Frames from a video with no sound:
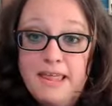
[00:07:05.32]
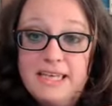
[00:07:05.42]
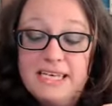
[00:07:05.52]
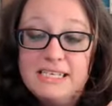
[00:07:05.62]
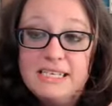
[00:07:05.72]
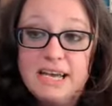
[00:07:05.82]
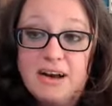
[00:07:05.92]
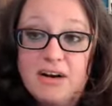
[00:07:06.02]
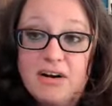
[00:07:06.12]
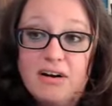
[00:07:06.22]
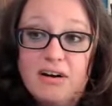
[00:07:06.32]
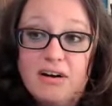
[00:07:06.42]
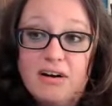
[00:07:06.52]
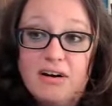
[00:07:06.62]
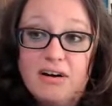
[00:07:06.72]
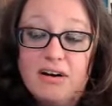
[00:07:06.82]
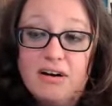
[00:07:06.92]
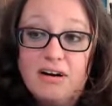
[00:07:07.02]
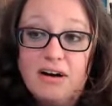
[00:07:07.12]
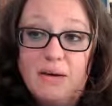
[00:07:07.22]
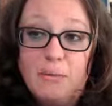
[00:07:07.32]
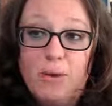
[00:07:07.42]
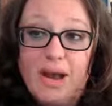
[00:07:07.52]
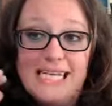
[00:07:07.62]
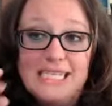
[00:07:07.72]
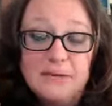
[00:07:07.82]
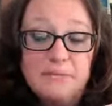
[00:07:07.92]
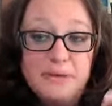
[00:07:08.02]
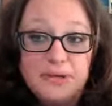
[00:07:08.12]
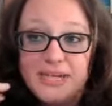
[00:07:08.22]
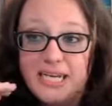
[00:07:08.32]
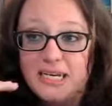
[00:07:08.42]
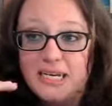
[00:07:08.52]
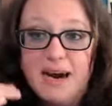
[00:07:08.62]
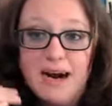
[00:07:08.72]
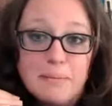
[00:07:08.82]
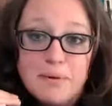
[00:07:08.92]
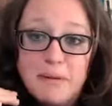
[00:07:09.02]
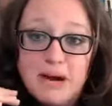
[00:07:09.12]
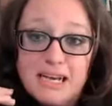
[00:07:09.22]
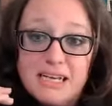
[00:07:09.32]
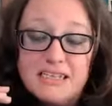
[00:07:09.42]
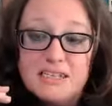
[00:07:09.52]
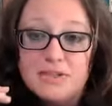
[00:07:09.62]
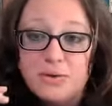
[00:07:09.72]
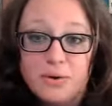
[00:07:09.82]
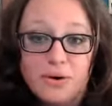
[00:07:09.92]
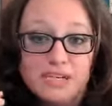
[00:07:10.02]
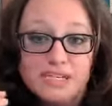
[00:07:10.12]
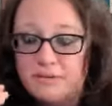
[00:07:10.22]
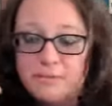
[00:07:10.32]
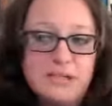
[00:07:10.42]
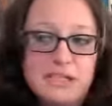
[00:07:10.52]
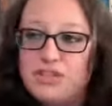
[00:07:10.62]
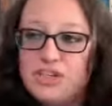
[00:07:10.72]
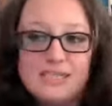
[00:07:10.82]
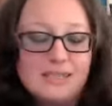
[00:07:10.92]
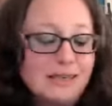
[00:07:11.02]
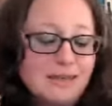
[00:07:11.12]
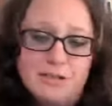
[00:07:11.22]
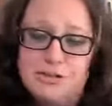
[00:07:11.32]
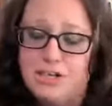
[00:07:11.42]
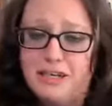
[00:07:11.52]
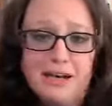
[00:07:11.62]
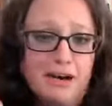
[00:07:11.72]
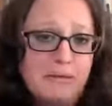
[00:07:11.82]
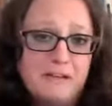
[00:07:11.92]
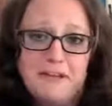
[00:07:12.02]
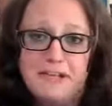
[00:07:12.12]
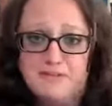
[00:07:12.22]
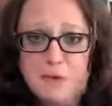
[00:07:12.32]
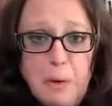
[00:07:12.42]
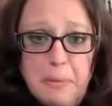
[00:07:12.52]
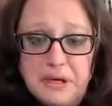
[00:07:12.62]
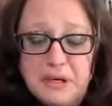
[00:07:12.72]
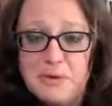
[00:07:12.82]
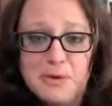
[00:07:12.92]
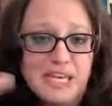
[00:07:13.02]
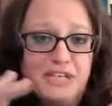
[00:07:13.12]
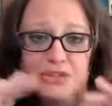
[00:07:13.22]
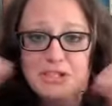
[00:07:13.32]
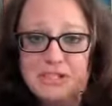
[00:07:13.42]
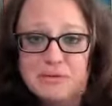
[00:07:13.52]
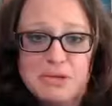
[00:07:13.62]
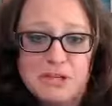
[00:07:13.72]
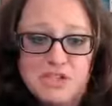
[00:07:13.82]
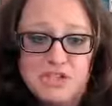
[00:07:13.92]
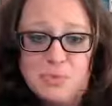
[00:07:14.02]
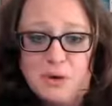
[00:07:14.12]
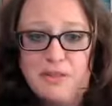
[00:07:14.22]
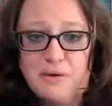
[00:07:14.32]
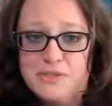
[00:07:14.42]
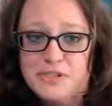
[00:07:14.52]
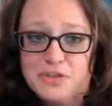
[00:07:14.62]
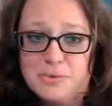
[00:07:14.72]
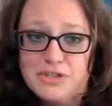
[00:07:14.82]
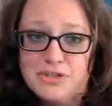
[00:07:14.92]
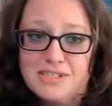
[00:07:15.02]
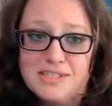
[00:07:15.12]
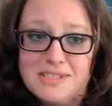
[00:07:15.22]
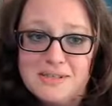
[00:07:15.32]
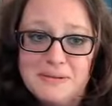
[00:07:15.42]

Is there a way to build in compromise, or is it really just Jennie and I are big fans of open communication. Is it really just one of those situations?